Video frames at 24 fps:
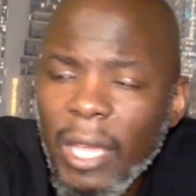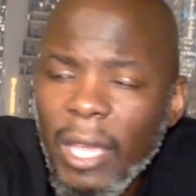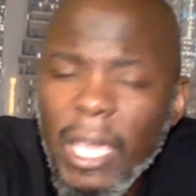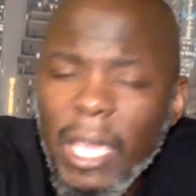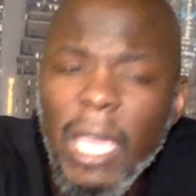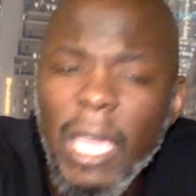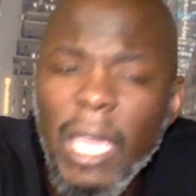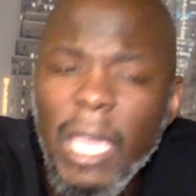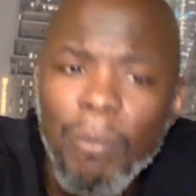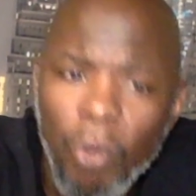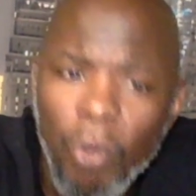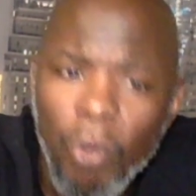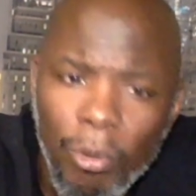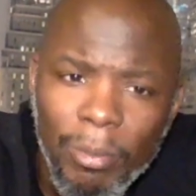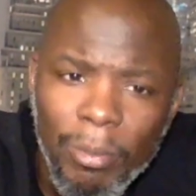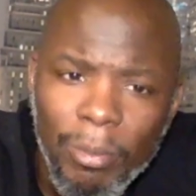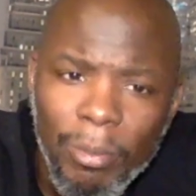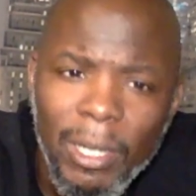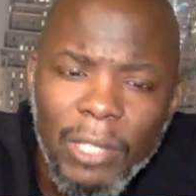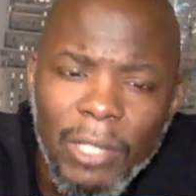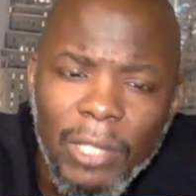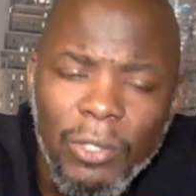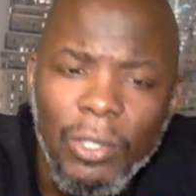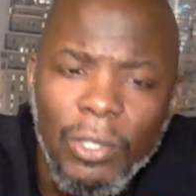keep more
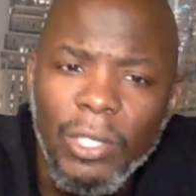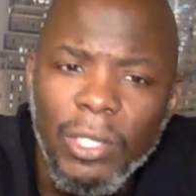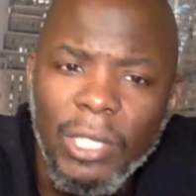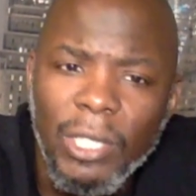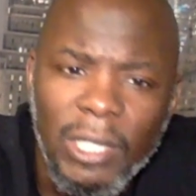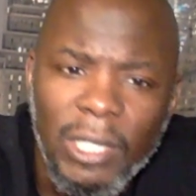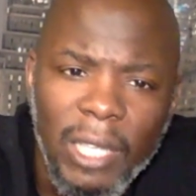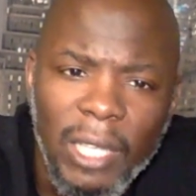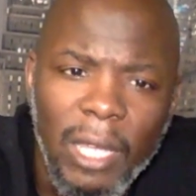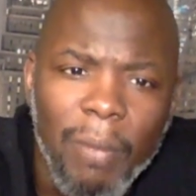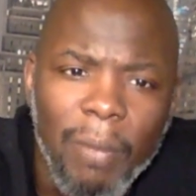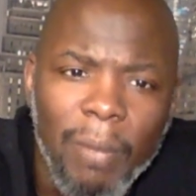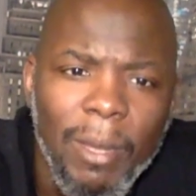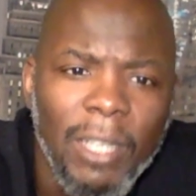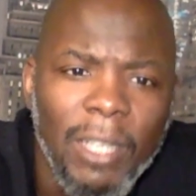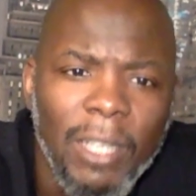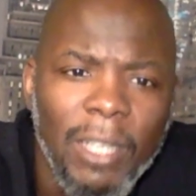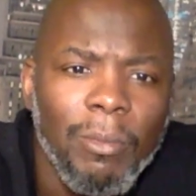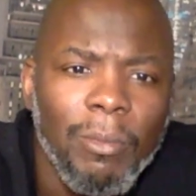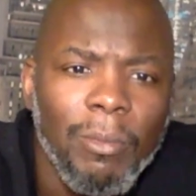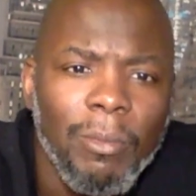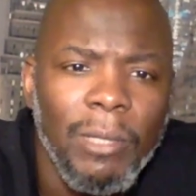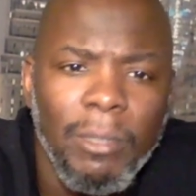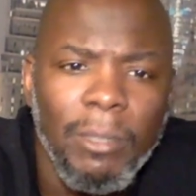muscle, you just think about
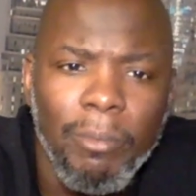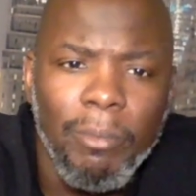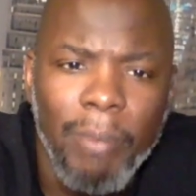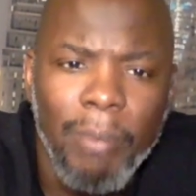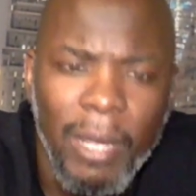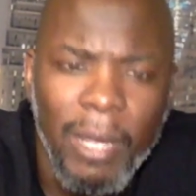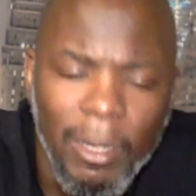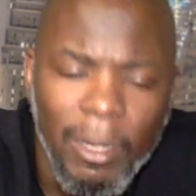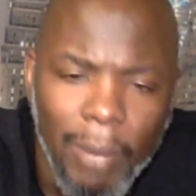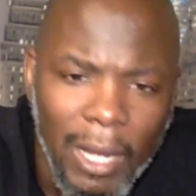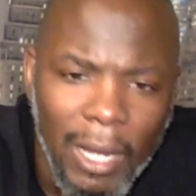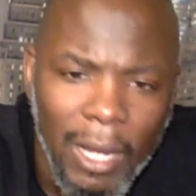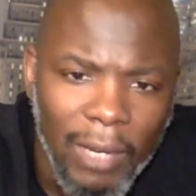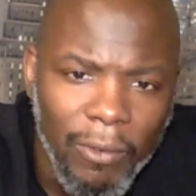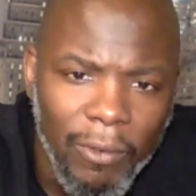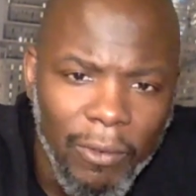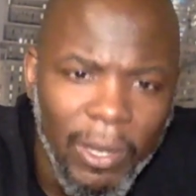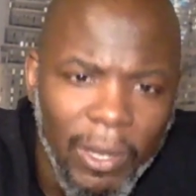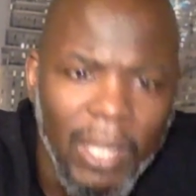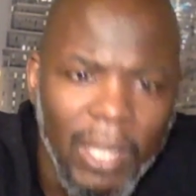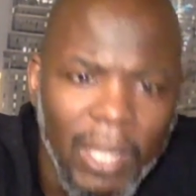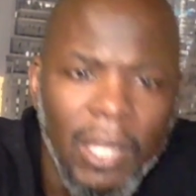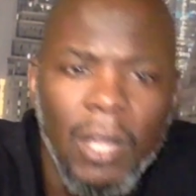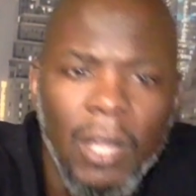your metabolic
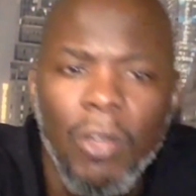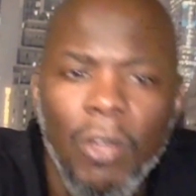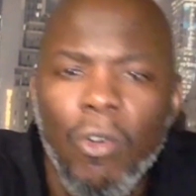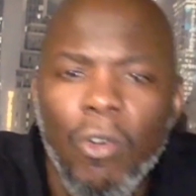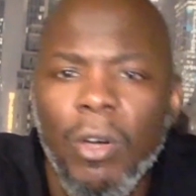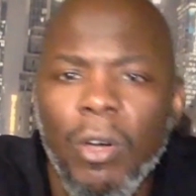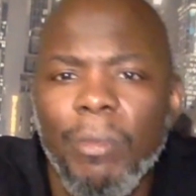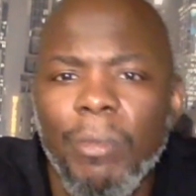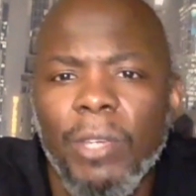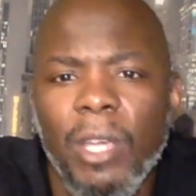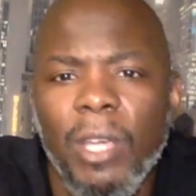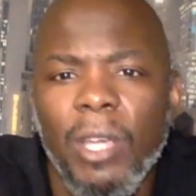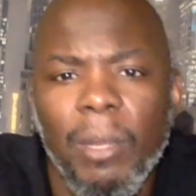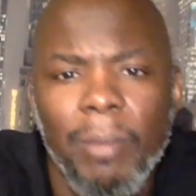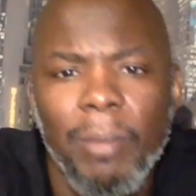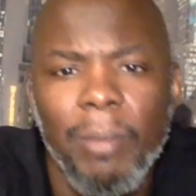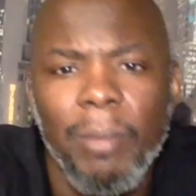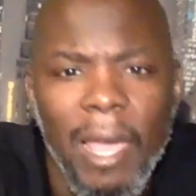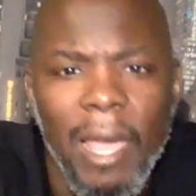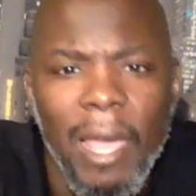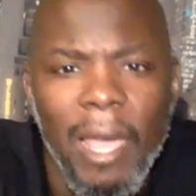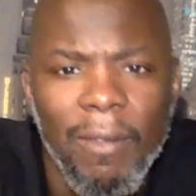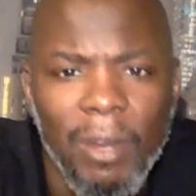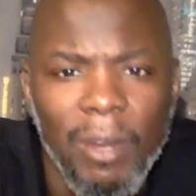rate gonna go up. You're gonna
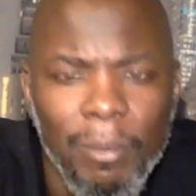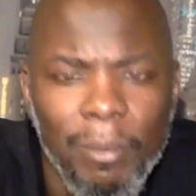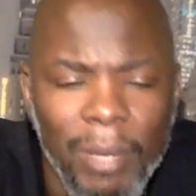have the